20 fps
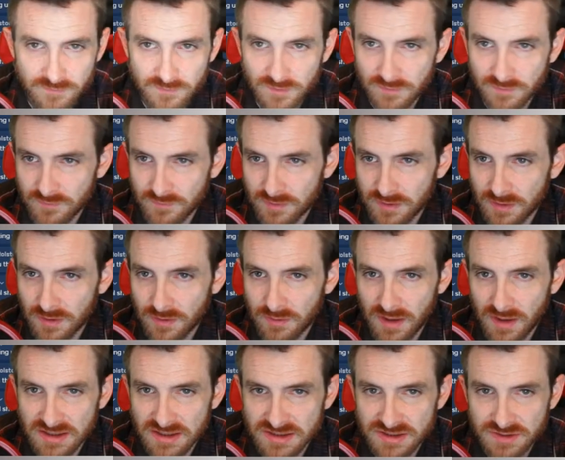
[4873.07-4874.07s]
over here. Oh,
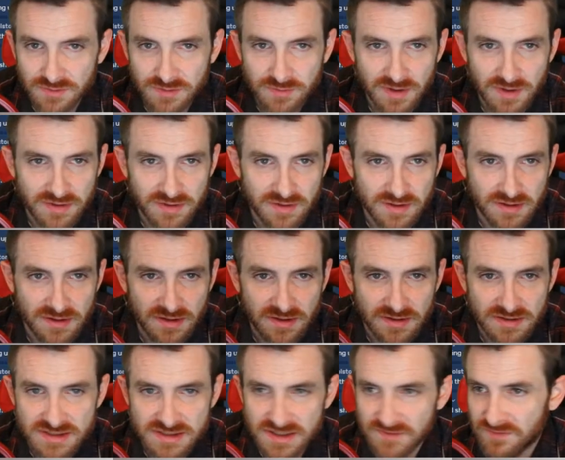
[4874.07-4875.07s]
actually, what am I thinking?
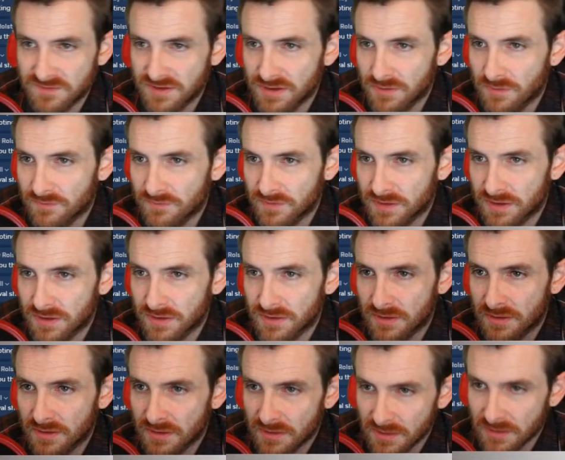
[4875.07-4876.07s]
I have Neo over
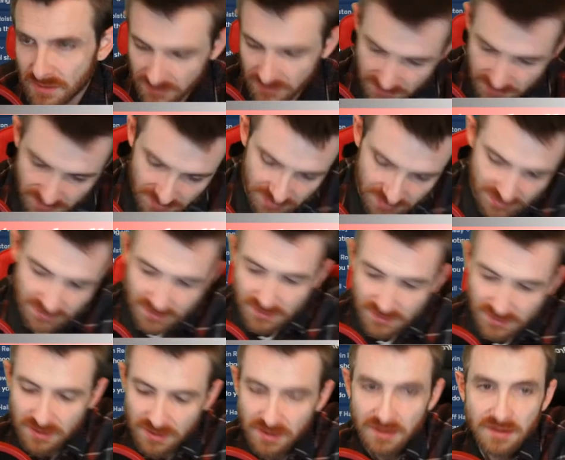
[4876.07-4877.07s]
here.
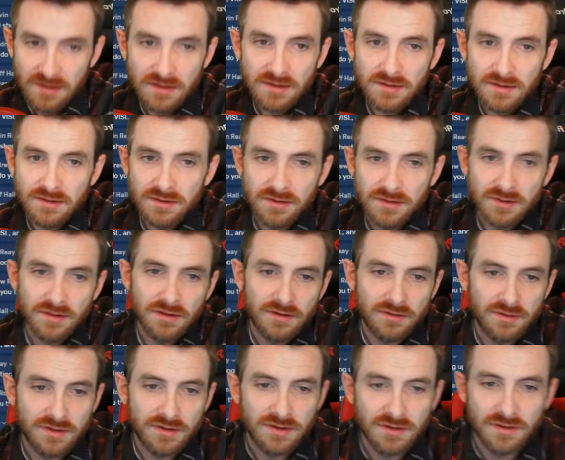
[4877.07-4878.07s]
And
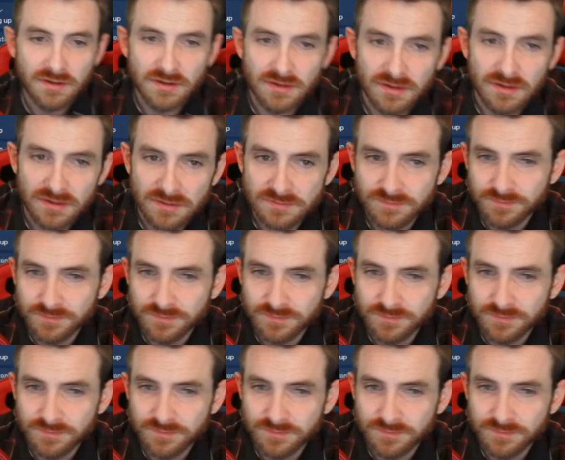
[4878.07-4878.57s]
Neo here.